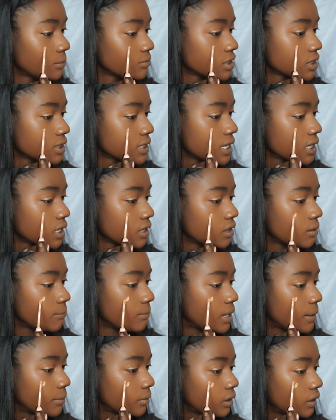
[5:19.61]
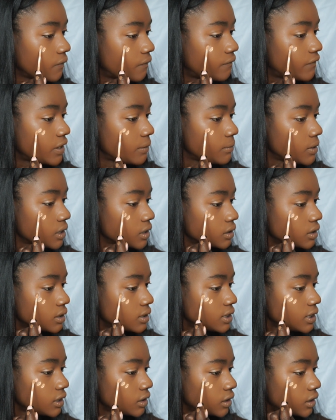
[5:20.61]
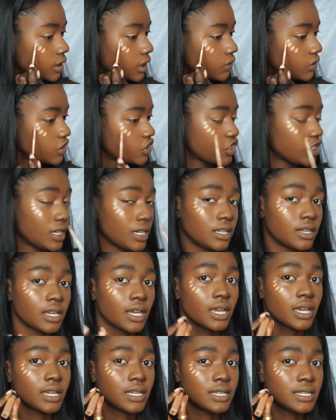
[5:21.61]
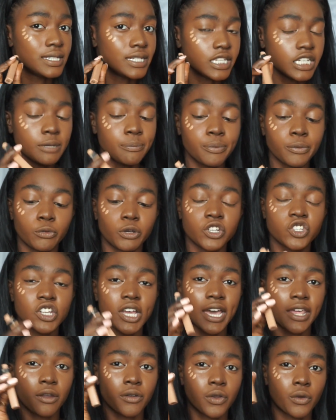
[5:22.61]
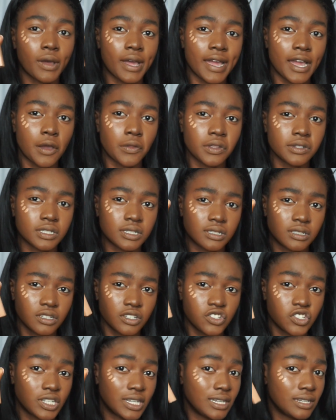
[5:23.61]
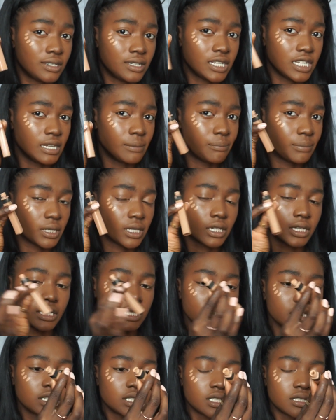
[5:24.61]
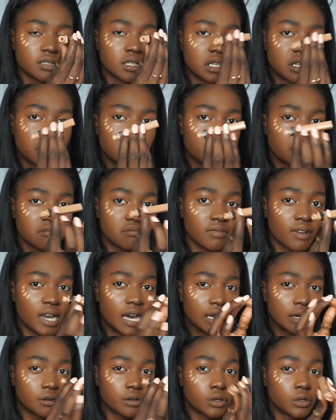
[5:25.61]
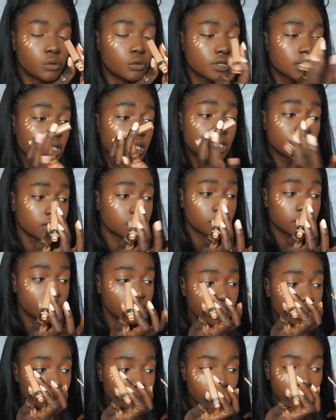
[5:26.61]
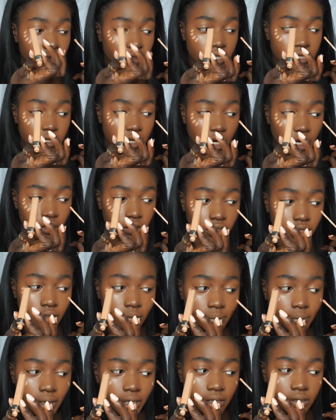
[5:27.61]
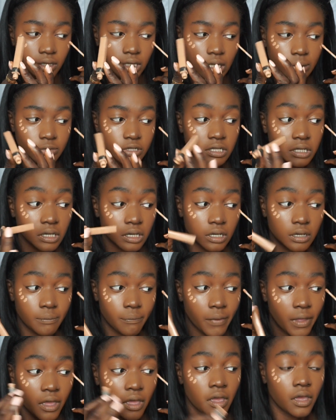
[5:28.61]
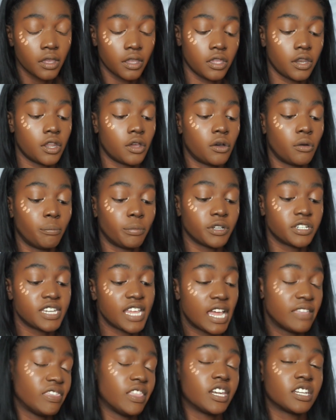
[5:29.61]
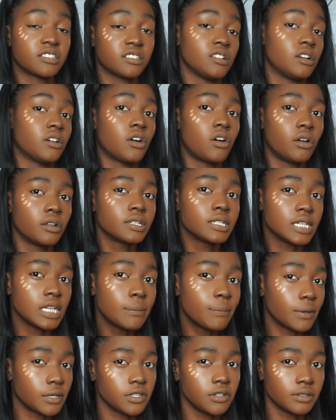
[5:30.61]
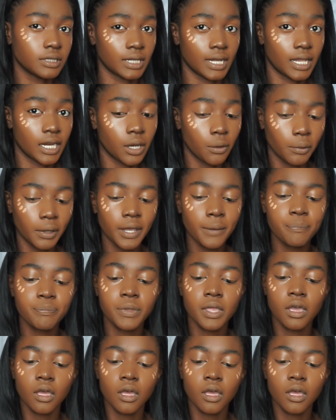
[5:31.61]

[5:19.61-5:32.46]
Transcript: I'm just taking the Maybelline Fit Me concealer in the shade Deep, which I don't know how this is in the shade Deep because I don't know who's considered deep in this color, but I'm just gonna, you know, pretend that it's not called deep and use it anyway.